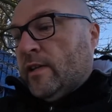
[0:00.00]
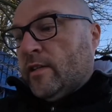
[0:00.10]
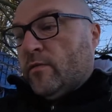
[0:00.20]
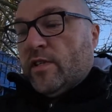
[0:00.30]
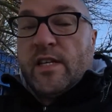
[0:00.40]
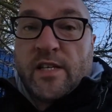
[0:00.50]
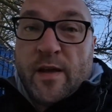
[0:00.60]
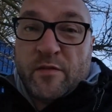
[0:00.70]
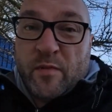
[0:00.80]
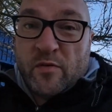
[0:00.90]
So six
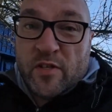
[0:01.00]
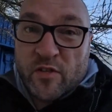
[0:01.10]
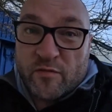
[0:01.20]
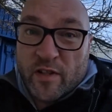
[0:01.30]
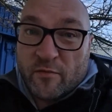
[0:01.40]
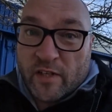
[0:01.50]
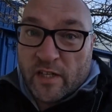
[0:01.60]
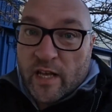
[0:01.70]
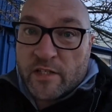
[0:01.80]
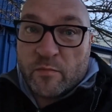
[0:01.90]
games, mostly just filler for the
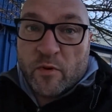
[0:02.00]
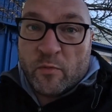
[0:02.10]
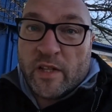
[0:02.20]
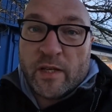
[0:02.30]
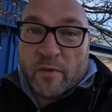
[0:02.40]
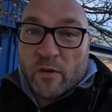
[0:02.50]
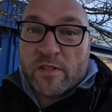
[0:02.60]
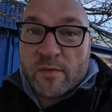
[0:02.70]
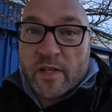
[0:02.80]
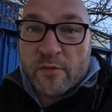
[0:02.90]
collection, but we'll keep going,
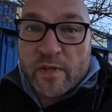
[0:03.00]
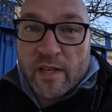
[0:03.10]
see what else we can